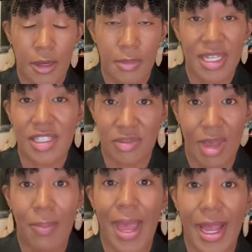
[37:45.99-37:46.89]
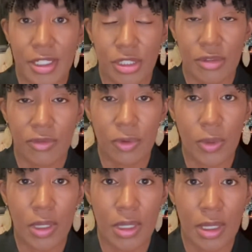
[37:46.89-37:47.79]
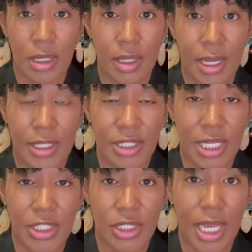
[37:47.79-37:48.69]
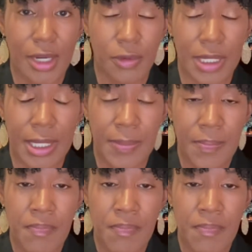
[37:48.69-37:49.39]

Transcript: because of my passion for education equity.